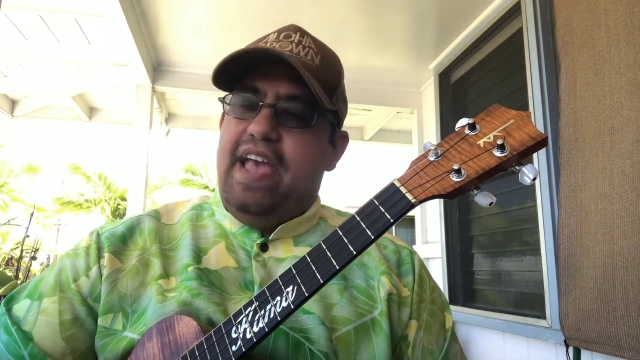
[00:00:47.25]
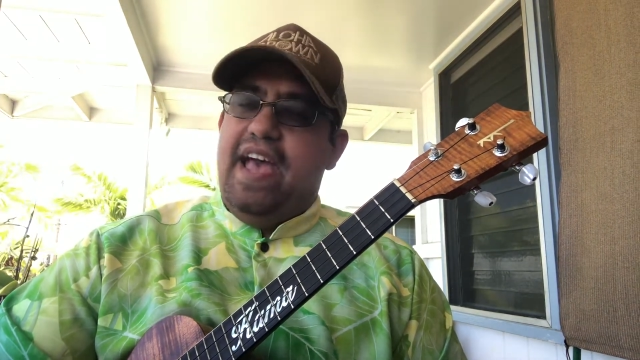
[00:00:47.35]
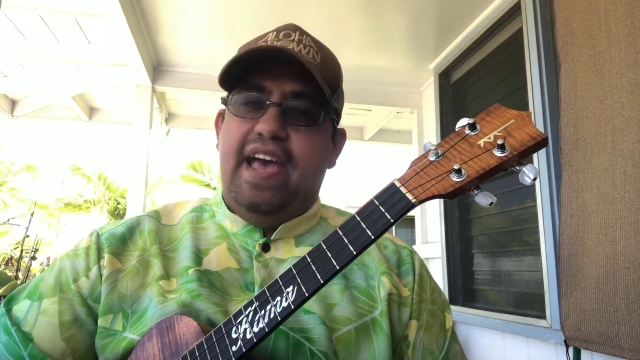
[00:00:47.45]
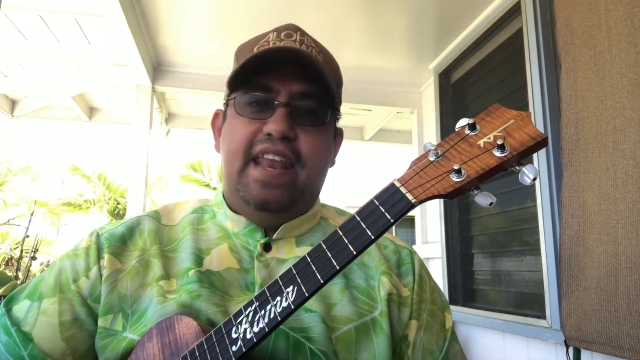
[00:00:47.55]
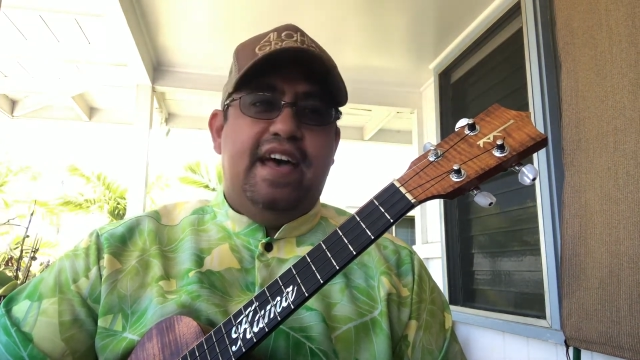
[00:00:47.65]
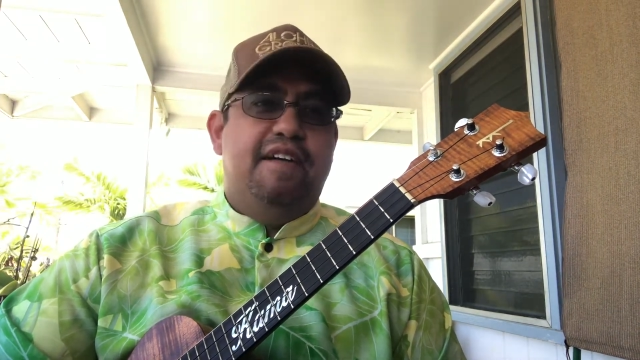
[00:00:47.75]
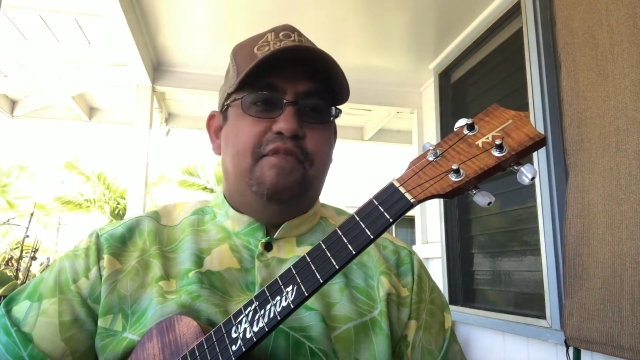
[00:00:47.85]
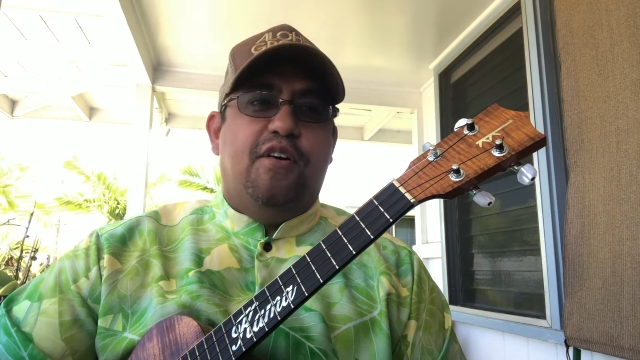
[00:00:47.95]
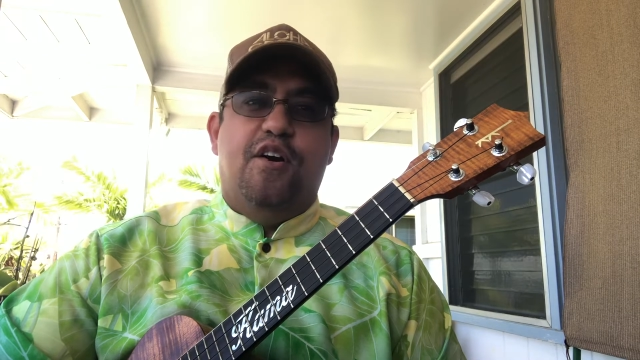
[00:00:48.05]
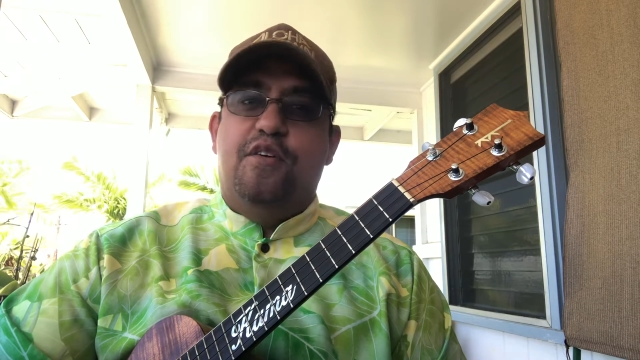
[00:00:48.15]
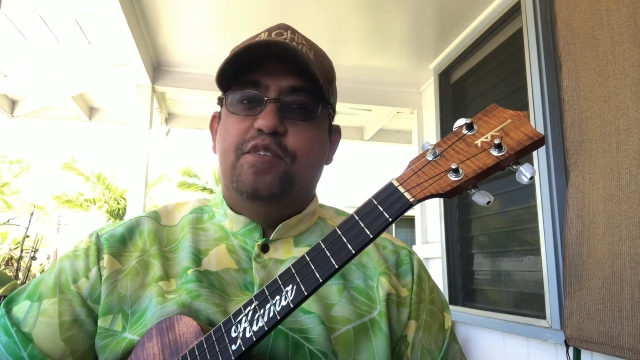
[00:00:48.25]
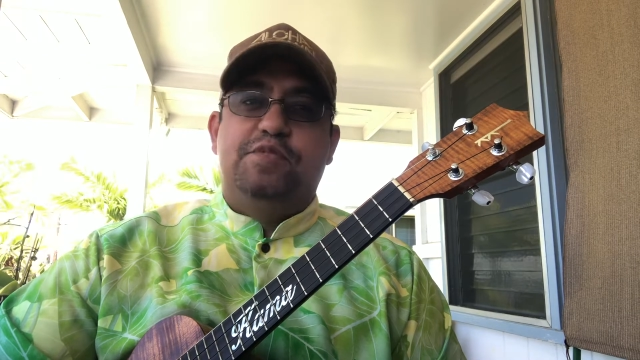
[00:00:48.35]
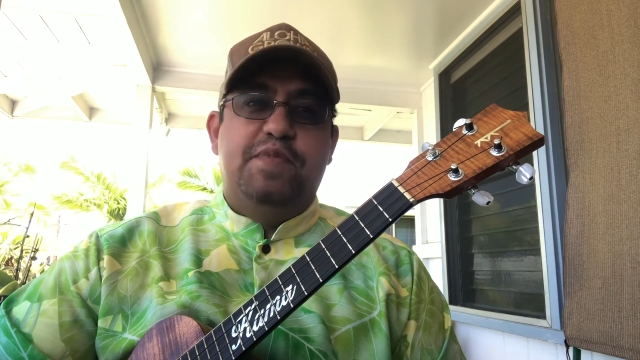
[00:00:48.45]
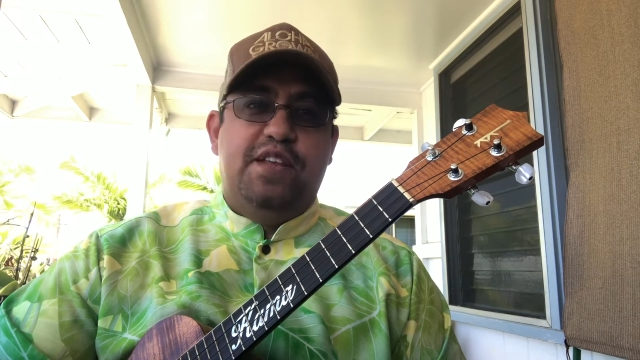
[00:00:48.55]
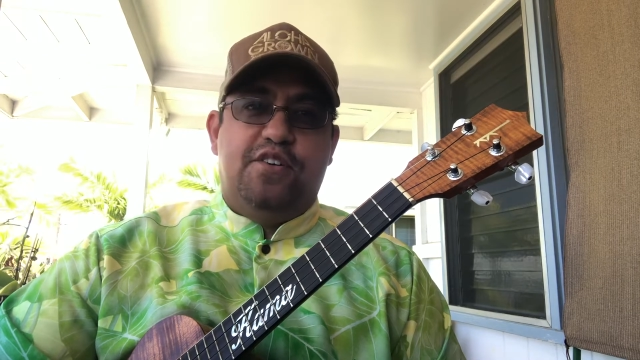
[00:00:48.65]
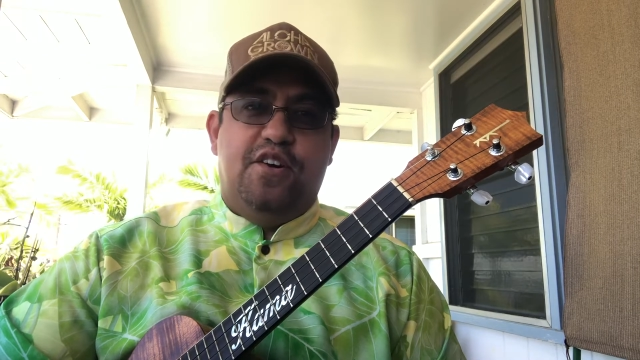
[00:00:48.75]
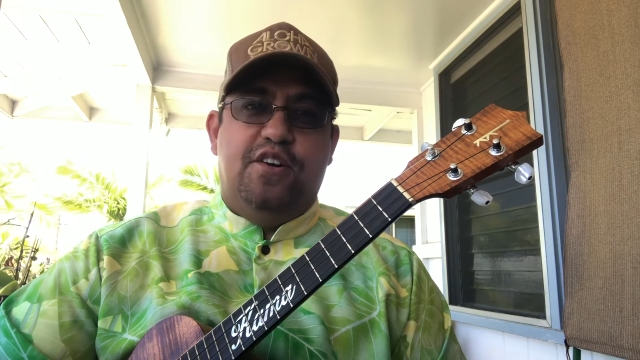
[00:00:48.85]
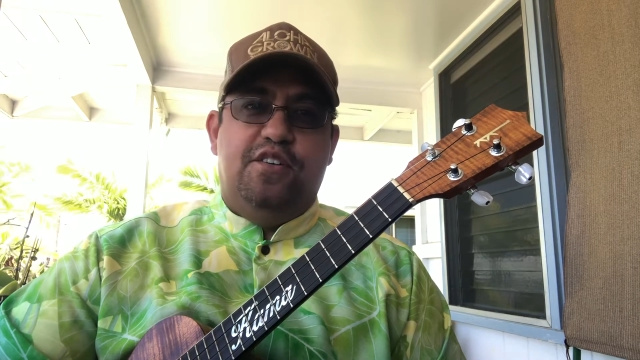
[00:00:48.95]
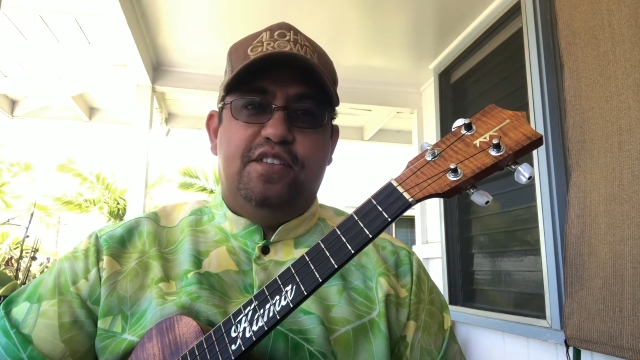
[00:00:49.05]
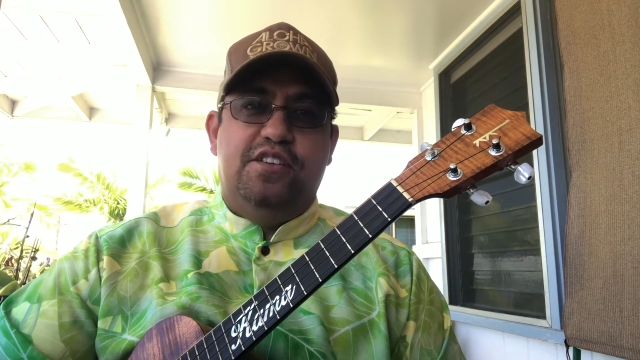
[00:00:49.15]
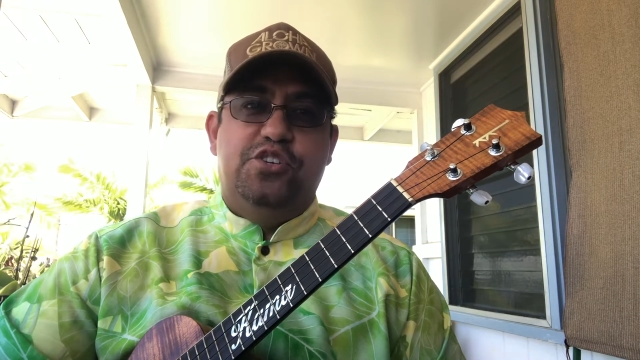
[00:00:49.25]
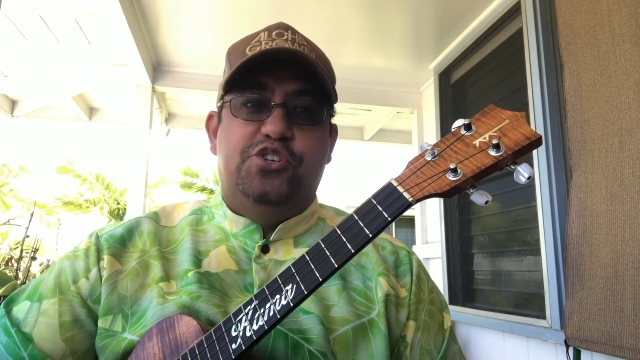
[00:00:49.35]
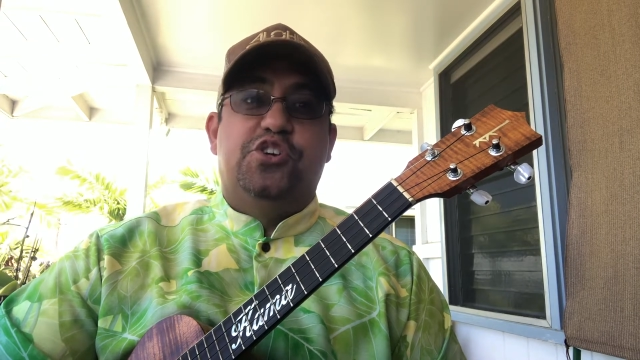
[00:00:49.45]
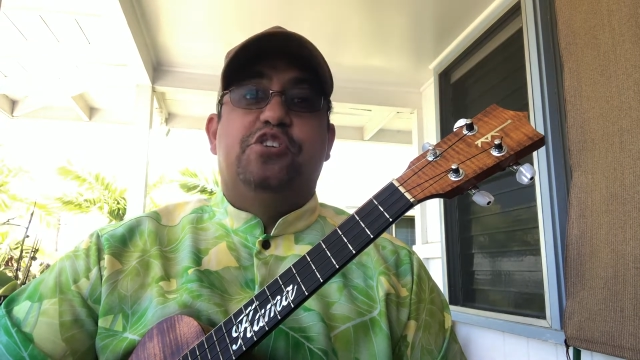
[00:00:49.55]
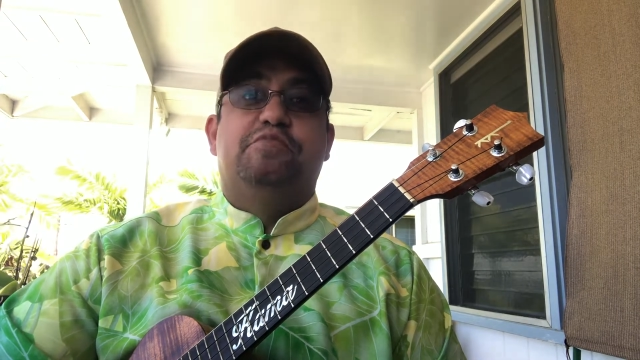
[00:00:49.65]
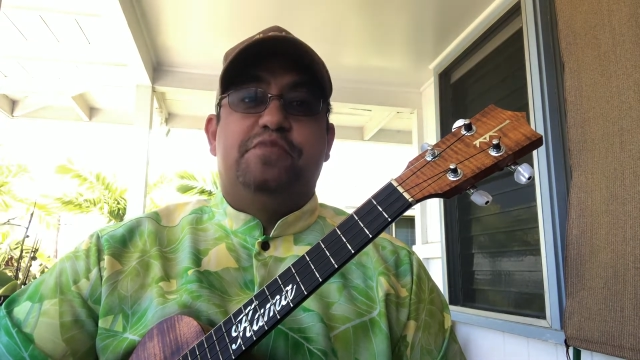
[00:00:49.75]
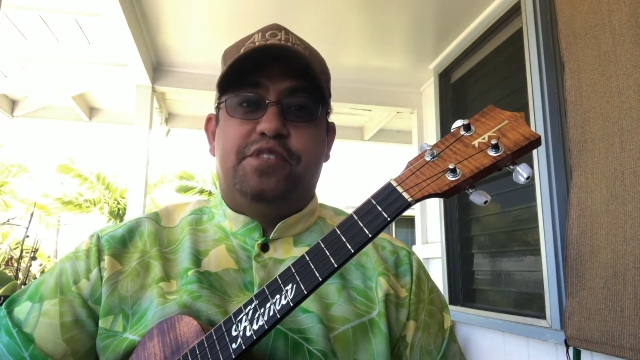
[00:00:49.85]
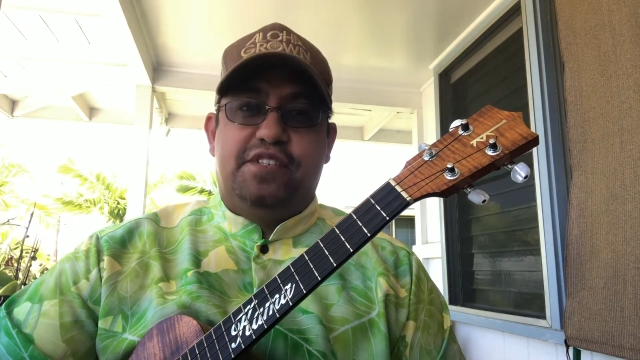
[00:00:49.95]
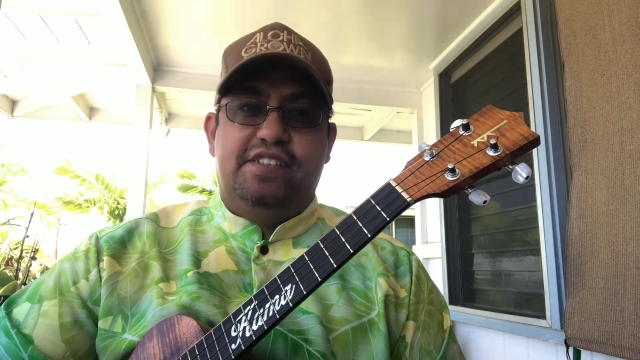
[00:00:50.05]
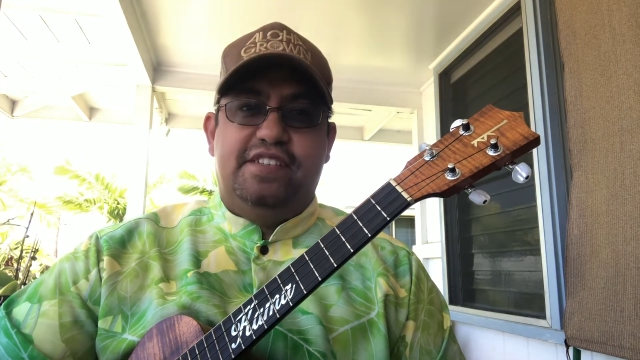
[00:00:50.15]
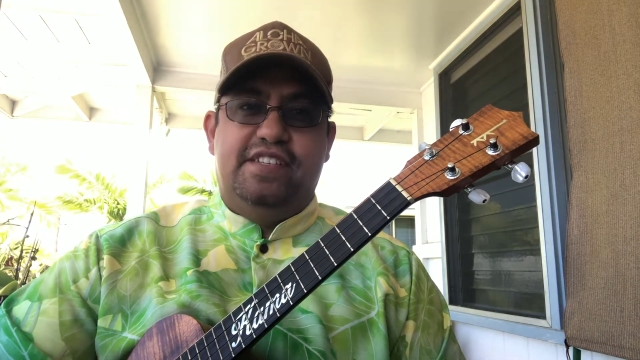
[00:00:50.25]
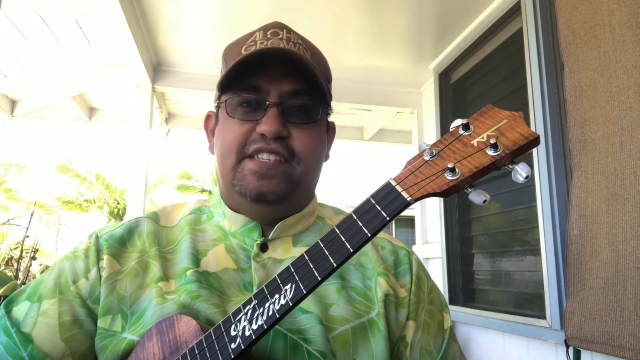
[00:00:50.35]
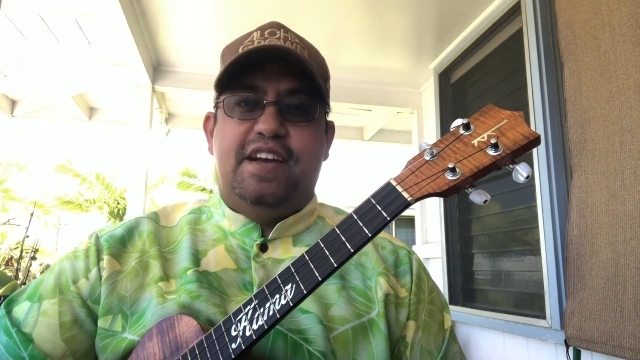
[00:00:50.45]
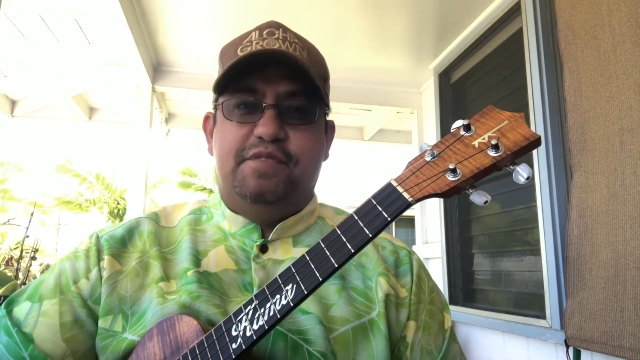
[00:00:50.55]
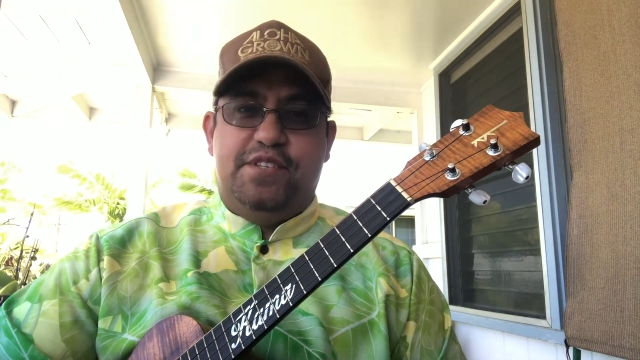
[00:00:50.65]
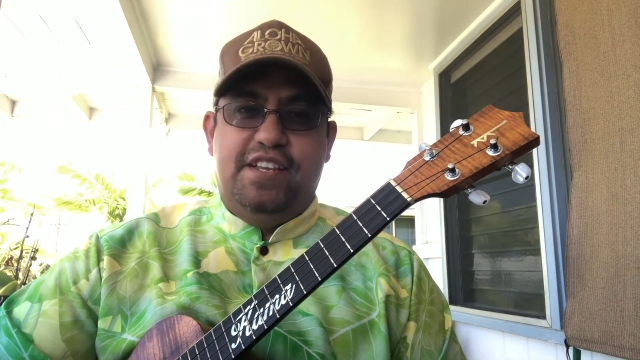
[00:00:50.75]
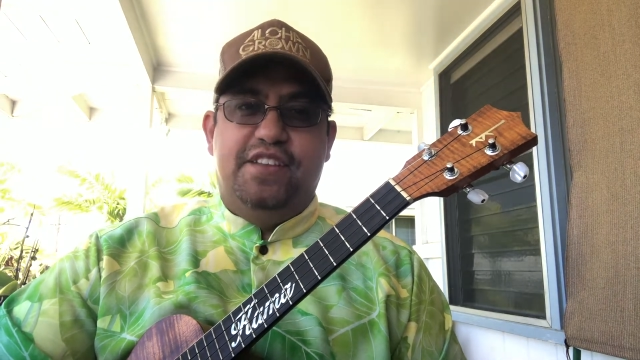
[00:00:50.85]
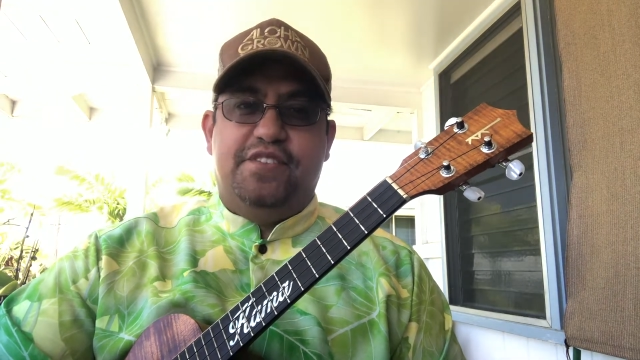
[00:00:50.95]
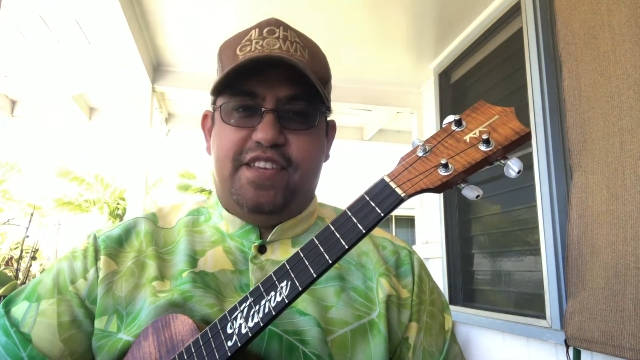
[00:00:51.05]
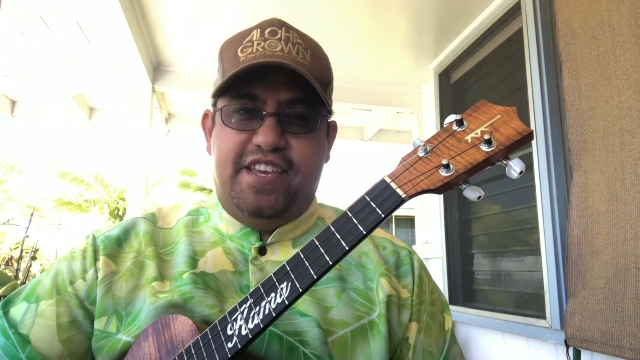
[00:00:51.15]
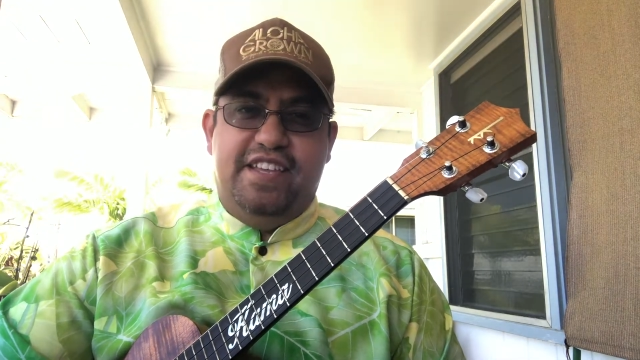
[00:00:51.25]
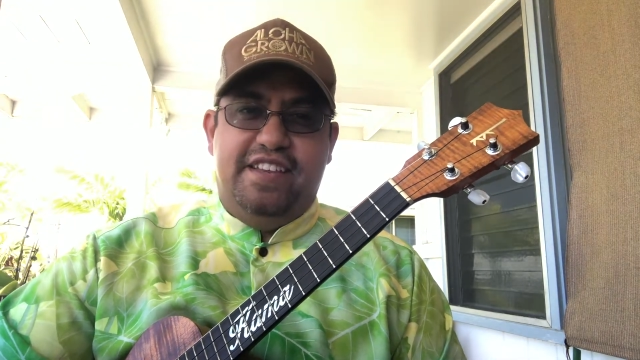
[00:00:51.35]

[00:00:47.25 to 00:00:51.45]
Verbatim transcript: and I've always been called Germs since I was a little kid.